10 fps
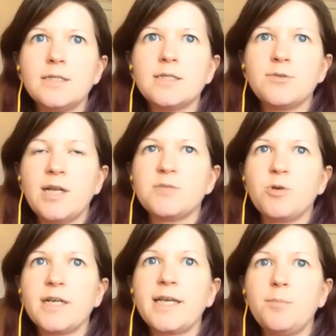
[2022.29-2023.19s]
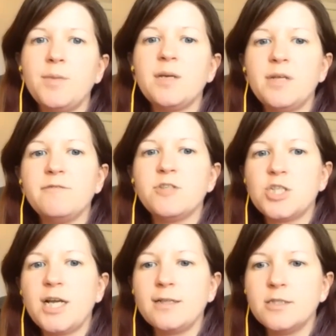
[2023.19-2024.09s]
And so that's where it can be a bit of a
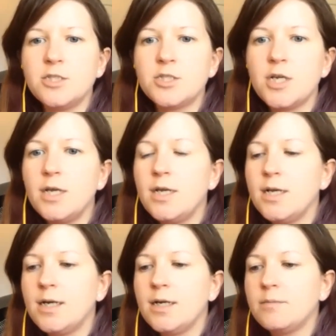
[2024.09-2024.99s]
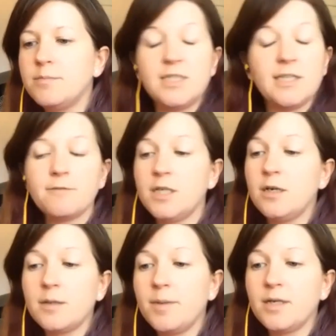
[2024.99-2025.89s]
challenge, but definitely
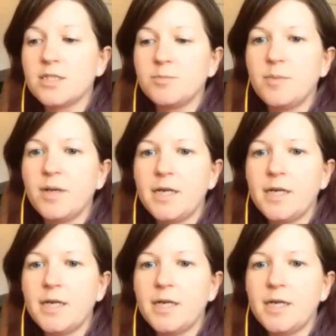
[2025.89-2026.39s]
not impossible by any